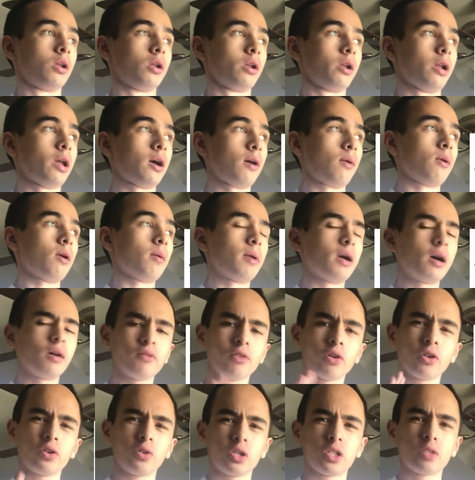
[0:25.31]
Now, upon
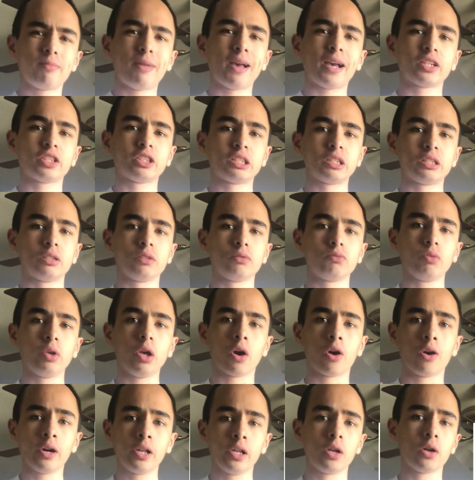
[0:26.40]
further inspection, we
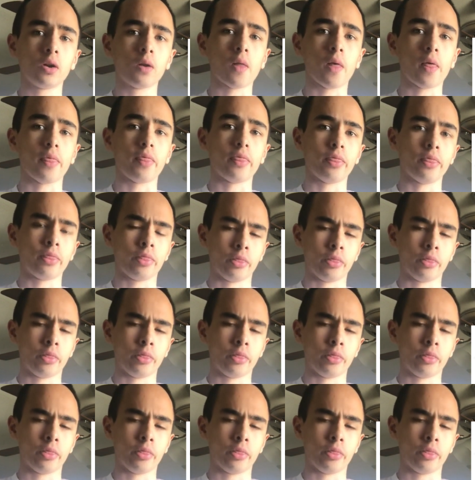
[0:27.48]
already know that